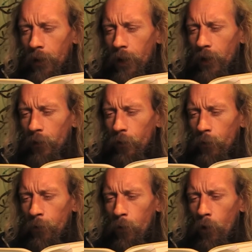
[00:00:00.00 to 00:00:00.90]
that is to
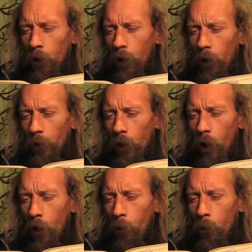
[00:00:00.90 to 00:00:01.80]
fall on the
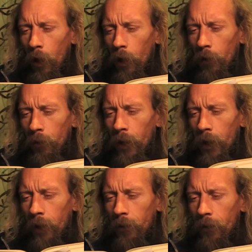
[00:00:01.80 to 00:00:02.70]
whole world
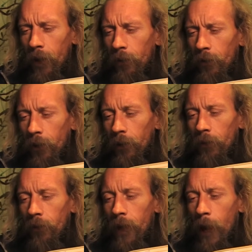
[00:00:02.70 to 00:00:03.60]
and test
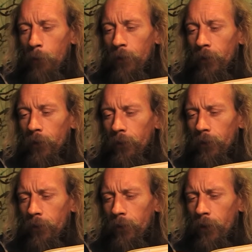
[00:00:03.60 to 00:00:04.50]
its
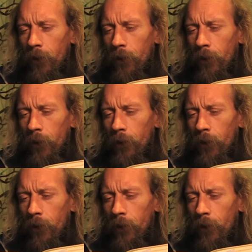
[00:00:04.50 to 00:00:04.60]
inhabitants.